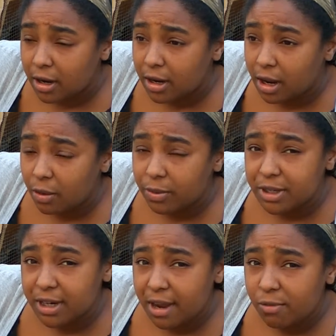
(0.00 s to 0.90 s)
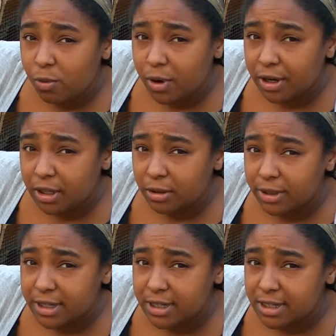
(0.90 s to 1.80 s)
Now, we did have one
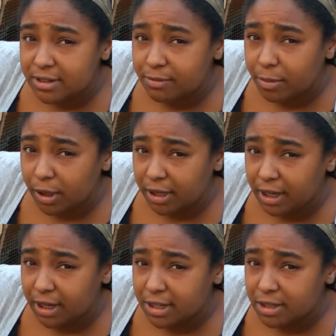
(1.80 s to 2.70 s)
little instance of bullying,